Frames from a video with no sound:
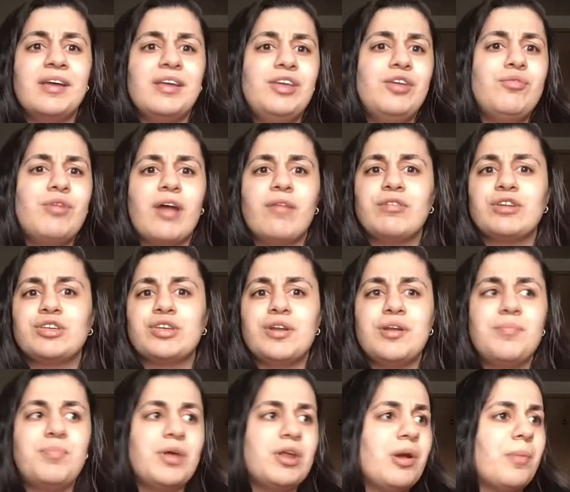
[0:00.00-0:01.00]
you never should
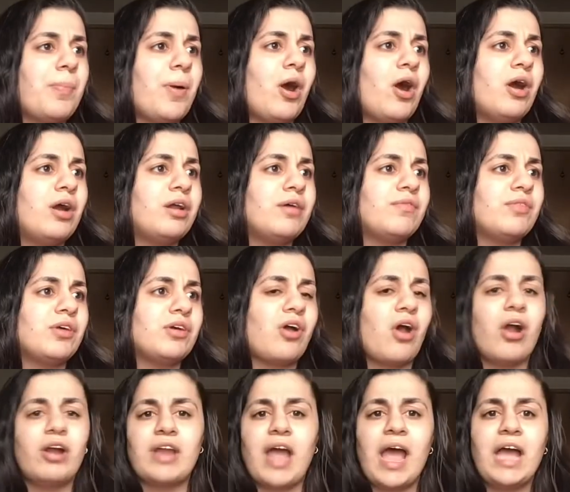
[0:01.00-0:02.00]
have been a part of the
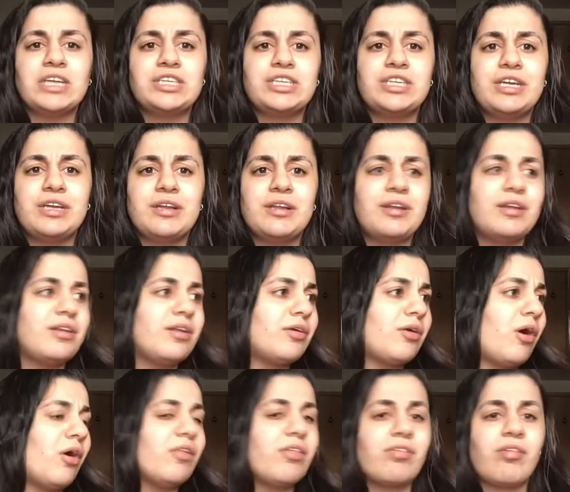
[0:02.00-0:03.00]
Kardashian and
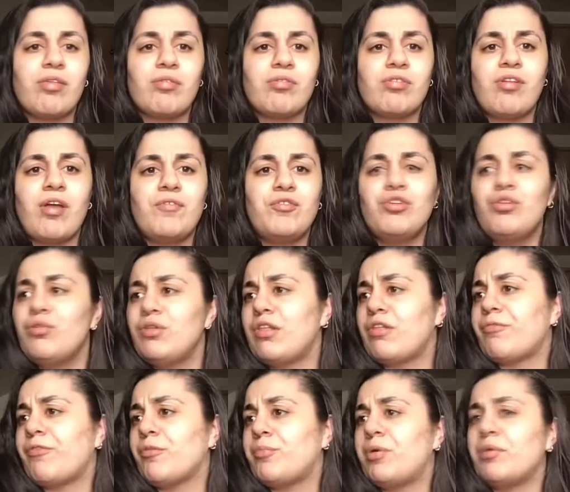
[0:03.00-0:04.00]
all this other stuff, you're doing
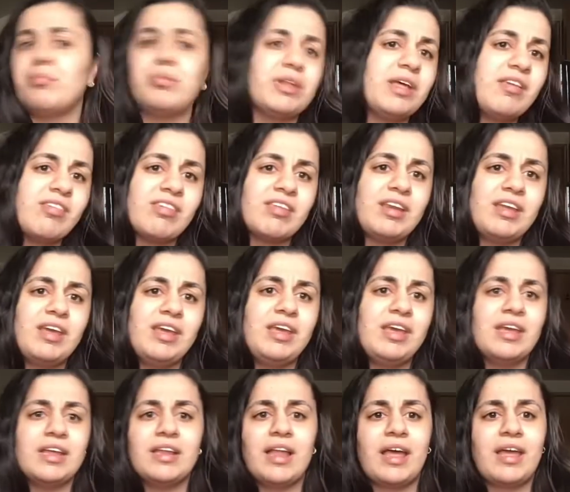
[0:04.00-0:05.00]
this for
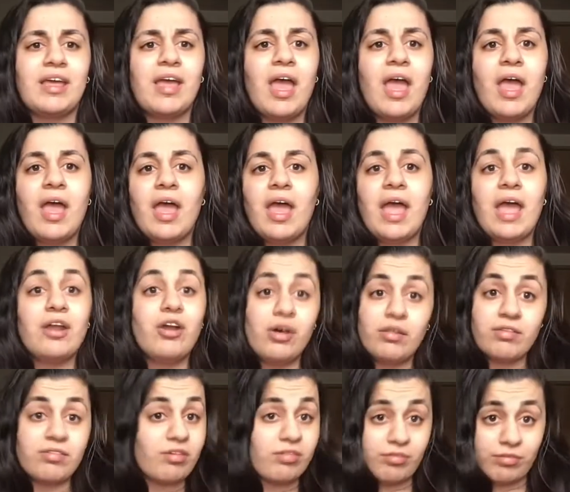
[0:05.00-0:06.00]
publicity and, like, and all
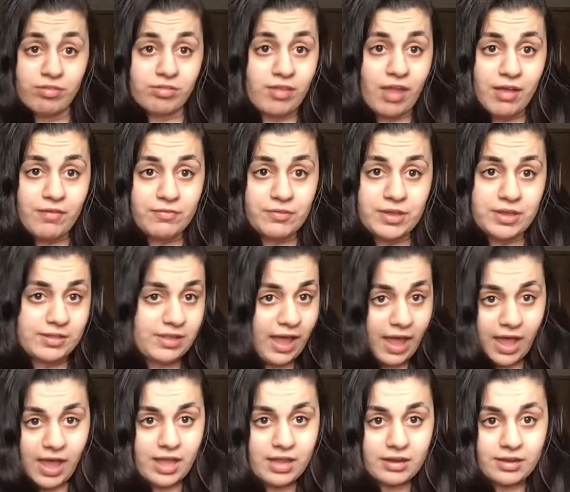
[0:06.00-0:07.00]
this other stuff like
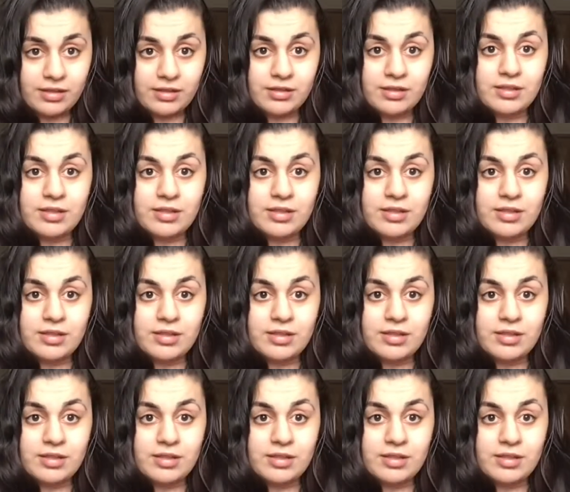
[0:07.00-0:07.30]
that,